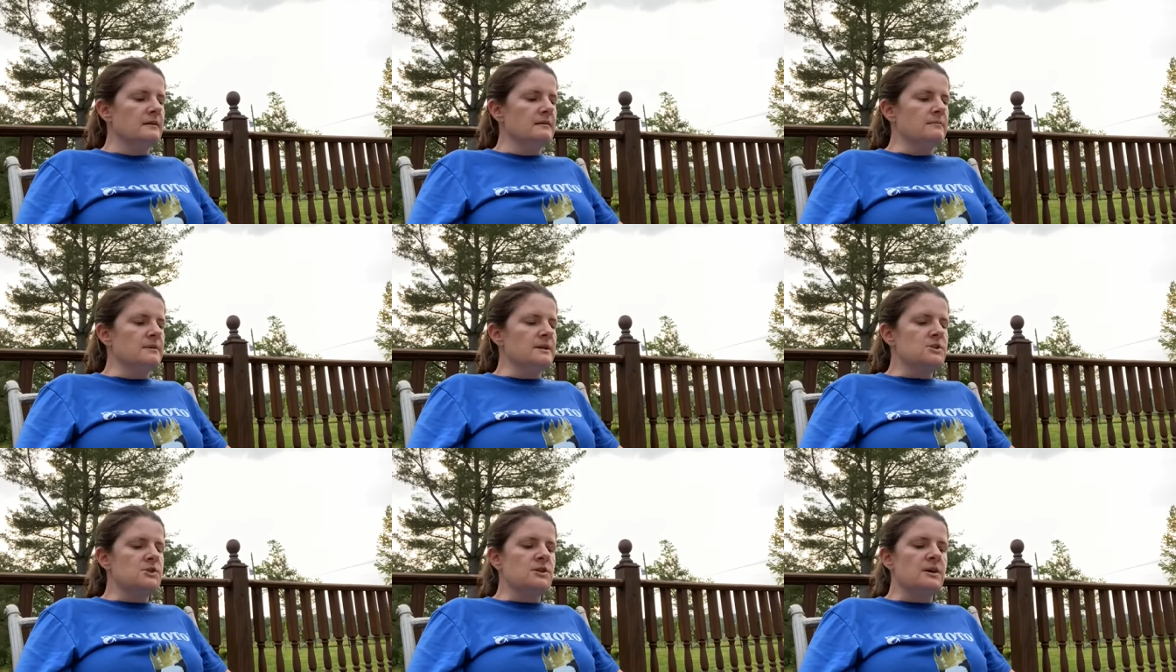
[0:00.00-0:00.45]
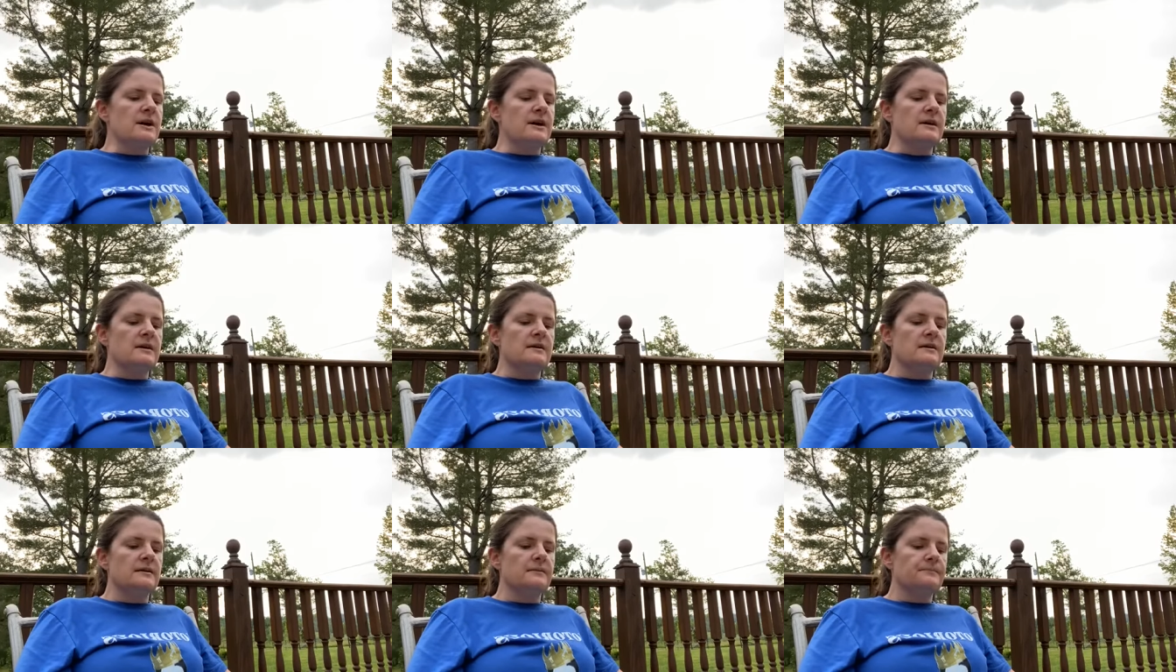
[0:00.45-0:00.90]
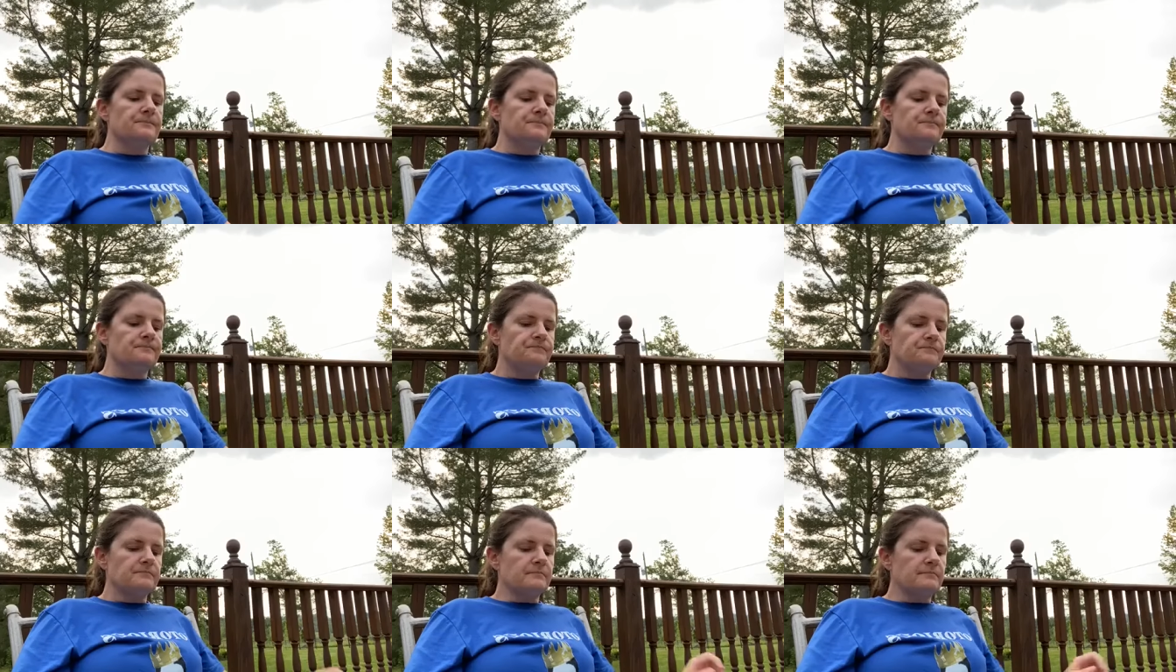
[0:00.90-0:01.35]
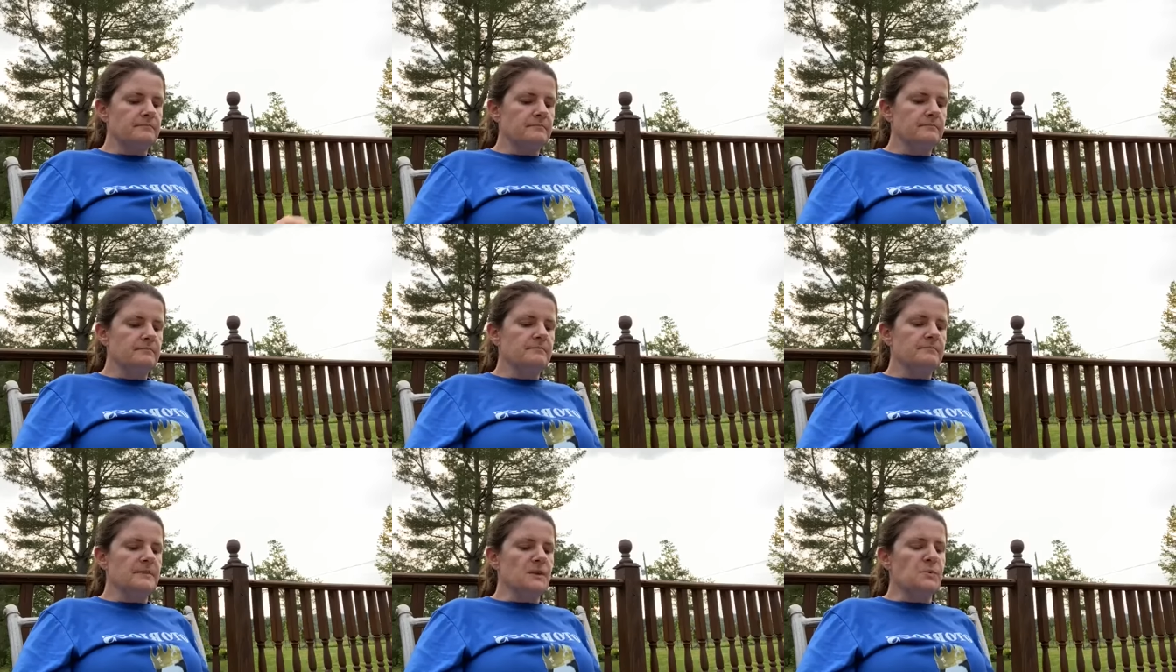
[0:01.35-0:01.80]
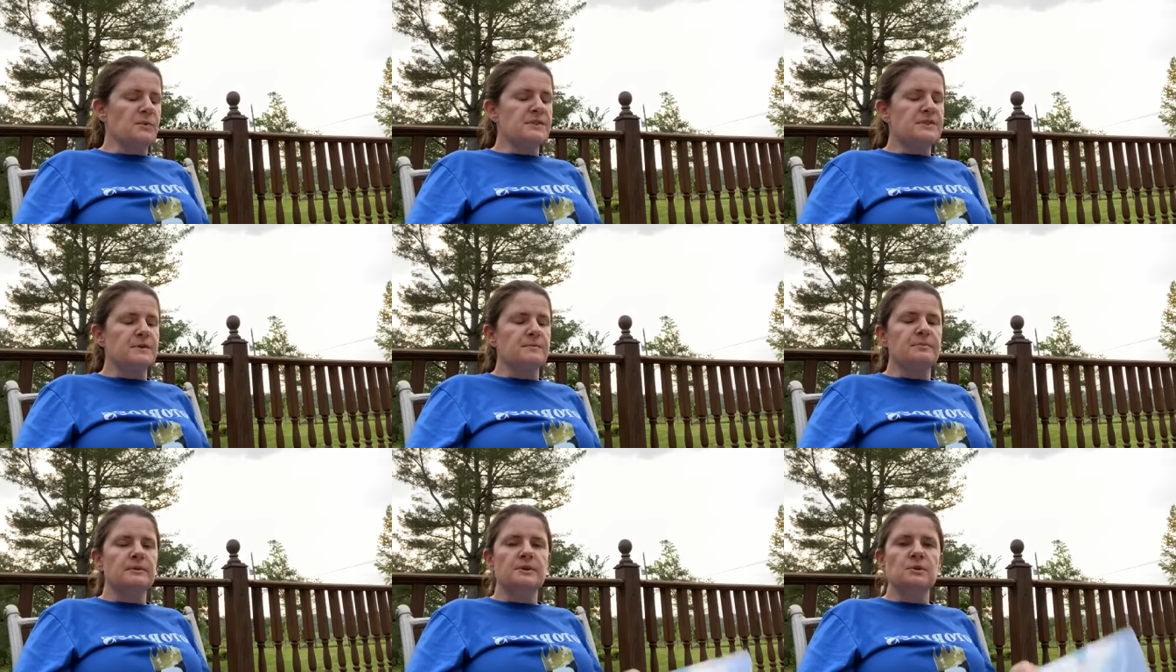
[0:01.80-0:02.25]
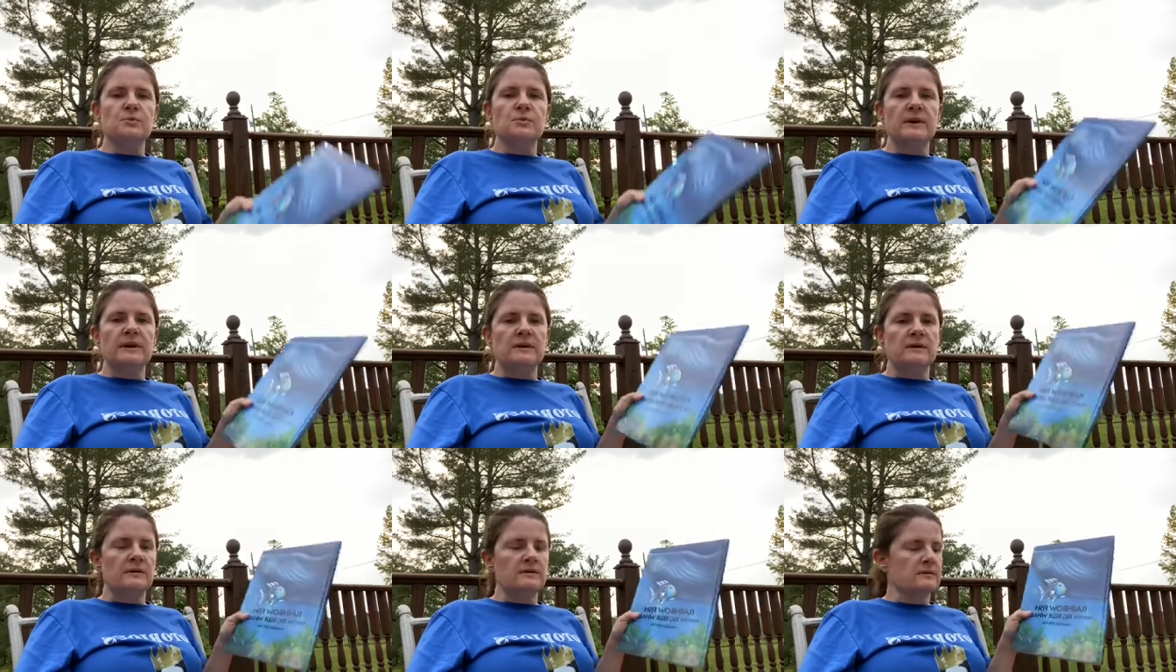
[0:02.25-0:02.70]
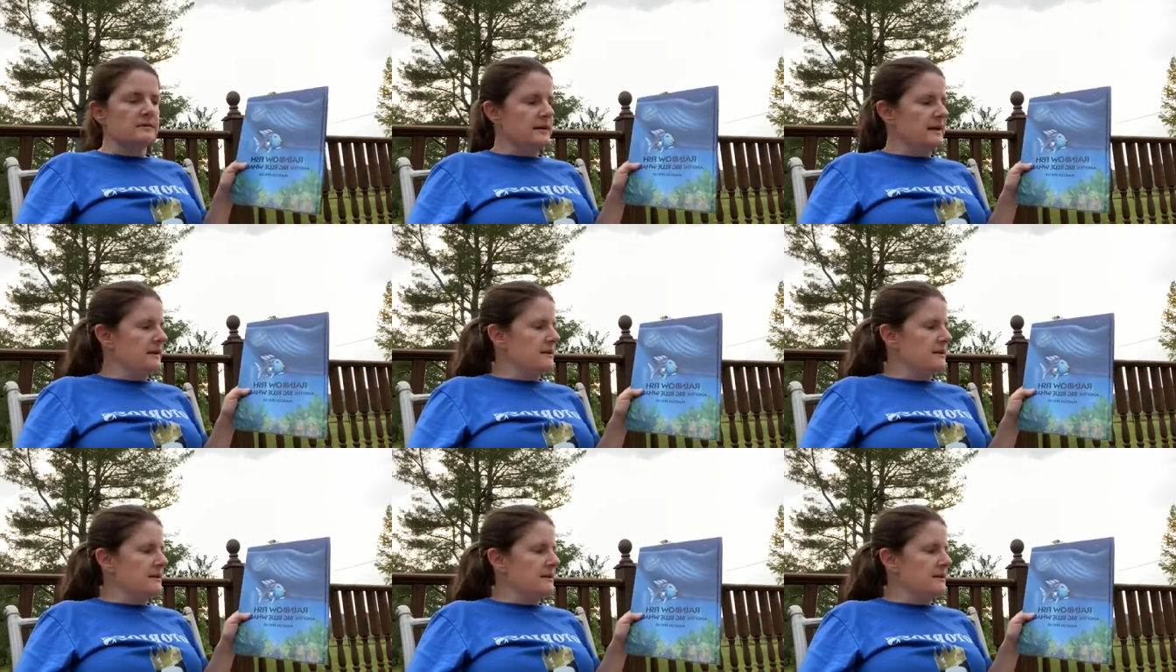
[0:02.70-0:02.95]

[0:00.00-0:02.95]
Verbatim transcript: much like with the blue whale